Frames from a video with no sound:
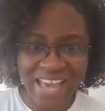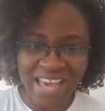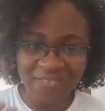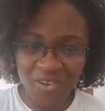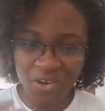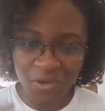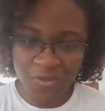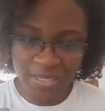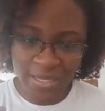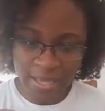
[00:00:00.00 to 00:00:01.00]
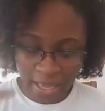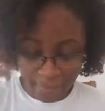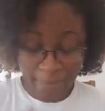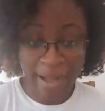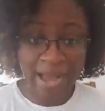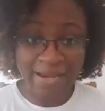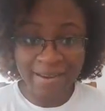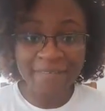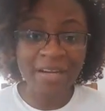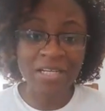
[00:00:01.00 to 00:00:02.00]
if you're using my
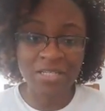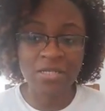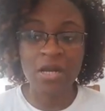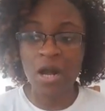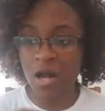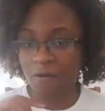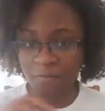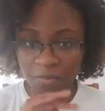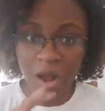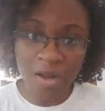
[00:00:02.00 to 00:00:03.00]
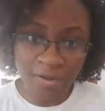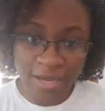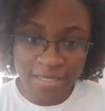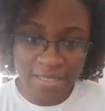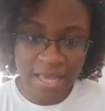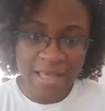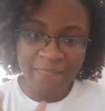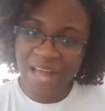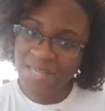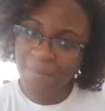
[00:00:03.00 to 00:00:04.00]
definition of progress,
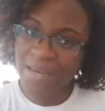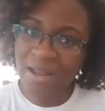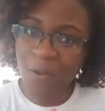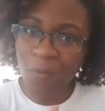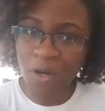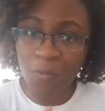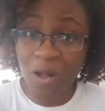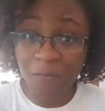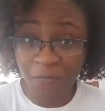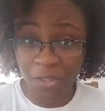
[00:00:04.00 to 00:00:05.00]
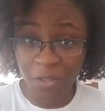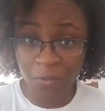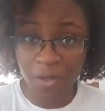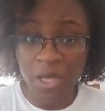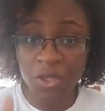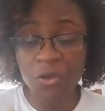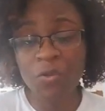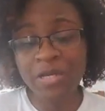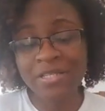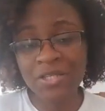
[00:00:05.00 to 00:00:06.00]
that may not work well for you.
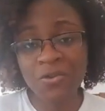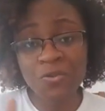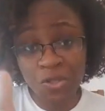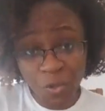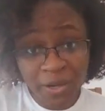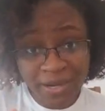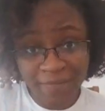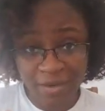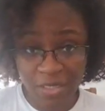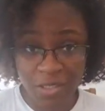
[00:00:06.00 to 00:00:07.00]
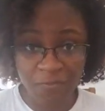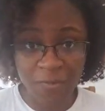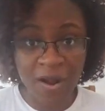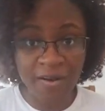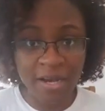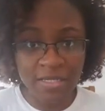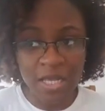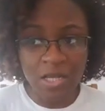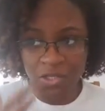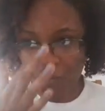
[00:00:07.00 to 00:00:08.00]
You need to use your definition of progress.
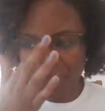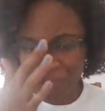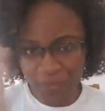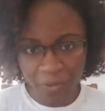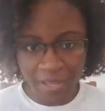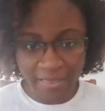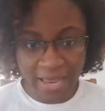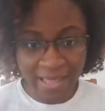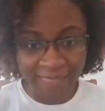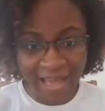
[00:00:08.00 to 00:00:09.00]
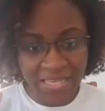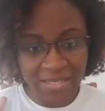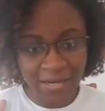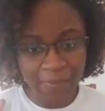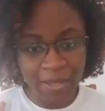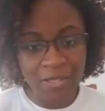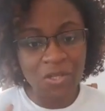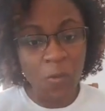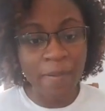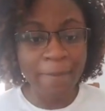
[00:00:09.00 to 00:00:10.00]
So explore that. And that's going to be a
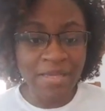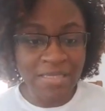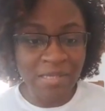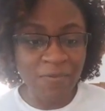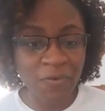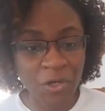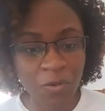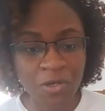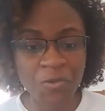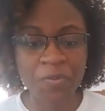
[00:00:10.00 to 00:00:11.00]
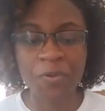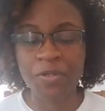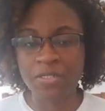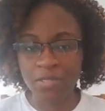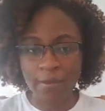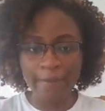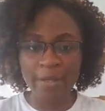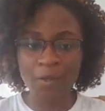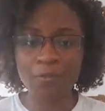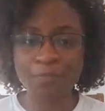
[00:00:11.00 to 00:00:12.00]
scope on biz tips for new entrepreneurs.
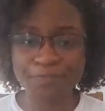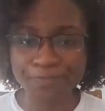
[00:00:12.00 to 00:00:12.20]
Boom.